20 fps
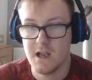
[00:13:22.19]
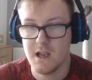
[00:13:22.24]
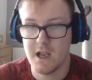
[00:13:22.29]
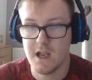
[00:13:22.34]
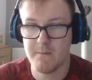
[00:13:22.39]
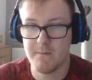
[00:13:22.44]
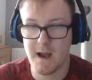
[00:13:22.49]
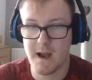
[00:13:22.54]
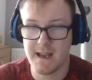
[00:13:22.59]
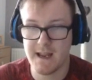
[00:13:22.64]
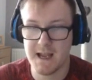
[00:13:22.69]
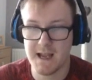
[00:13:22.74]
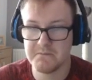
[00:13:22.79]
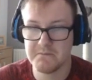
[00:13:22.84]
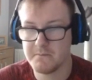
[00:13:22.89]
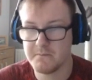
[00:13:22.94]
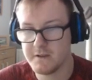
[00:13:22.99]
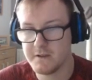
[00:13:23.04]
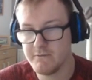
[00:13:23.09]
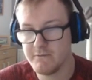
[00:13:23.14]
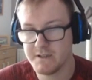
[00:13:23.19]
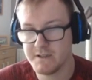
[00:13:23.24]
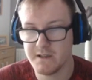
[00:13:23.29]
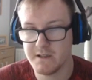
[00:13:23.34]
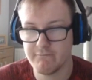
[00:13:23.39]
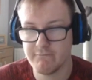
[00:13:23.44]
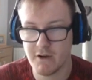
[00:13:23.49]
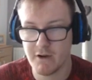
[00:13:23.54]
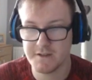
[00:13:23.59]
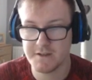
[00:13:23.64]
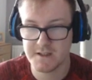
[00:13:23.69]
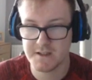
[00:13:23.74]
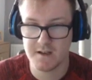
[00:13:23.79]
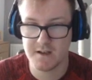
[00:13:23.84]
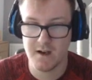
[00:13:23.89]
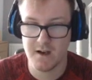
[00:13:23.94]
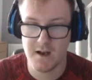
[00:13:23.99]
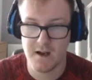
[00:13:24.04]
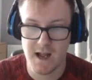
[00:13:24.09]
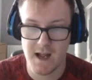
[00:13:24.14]
I am using the Run
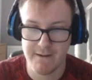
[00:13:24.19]
Scar.